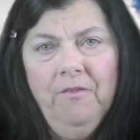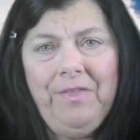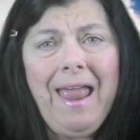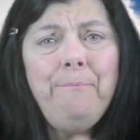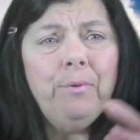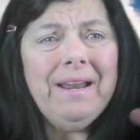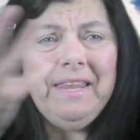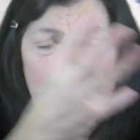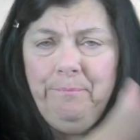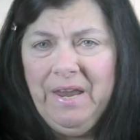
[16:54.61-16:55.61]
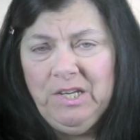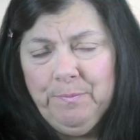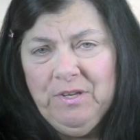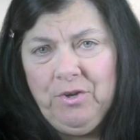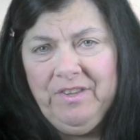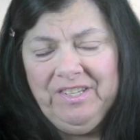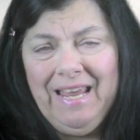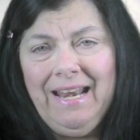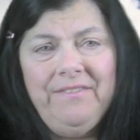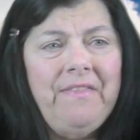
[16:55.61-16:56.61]
They bring the impeachment to the
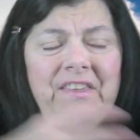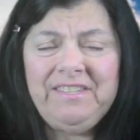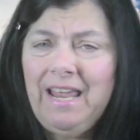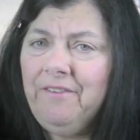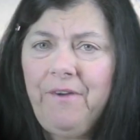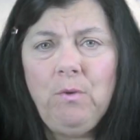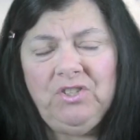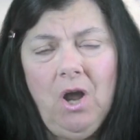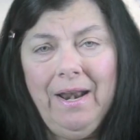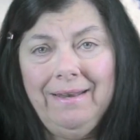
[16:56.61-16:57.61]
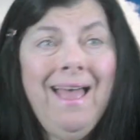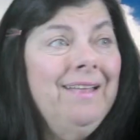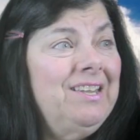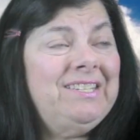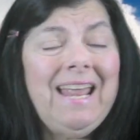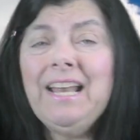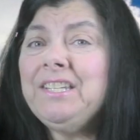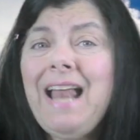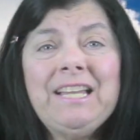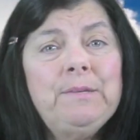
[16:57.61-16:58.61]
Senate, then the Senate votes on it. The
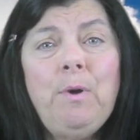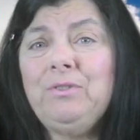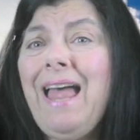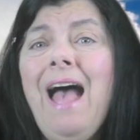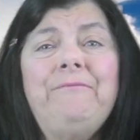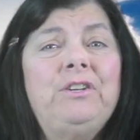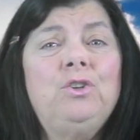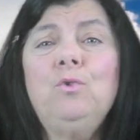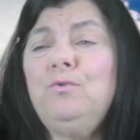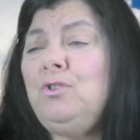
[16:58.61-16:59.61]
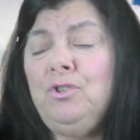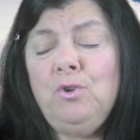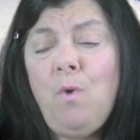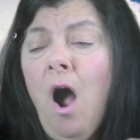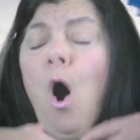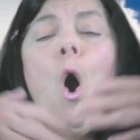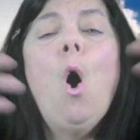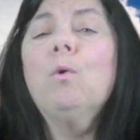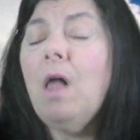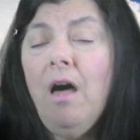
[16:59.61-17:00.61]
Senate's not supposed to have to do a
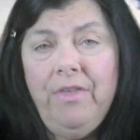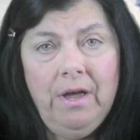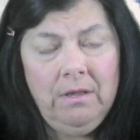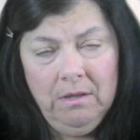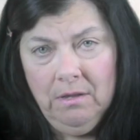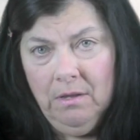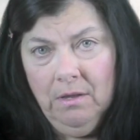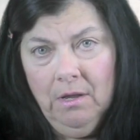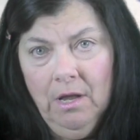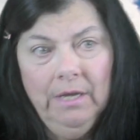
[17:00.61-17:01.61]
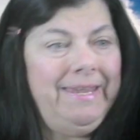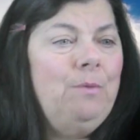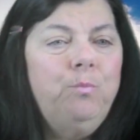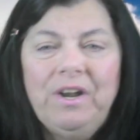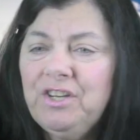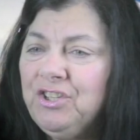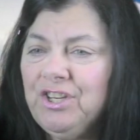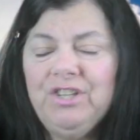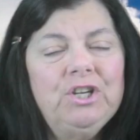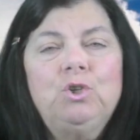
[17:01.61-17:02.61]
whole other, get
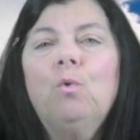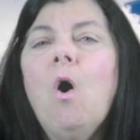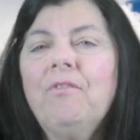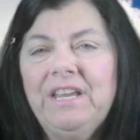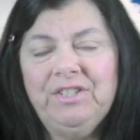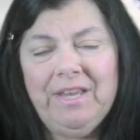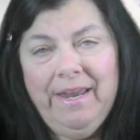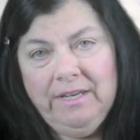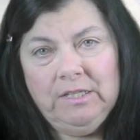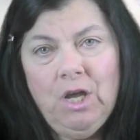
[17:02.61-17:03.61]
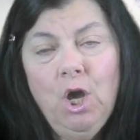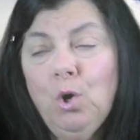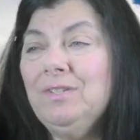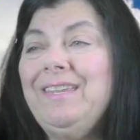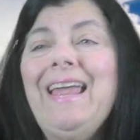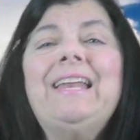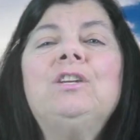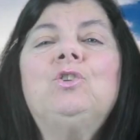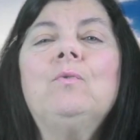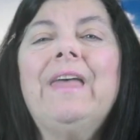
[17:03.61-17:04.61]
witnesses and do all these things, because they
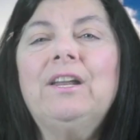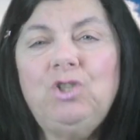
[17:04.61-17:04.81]
didn't do their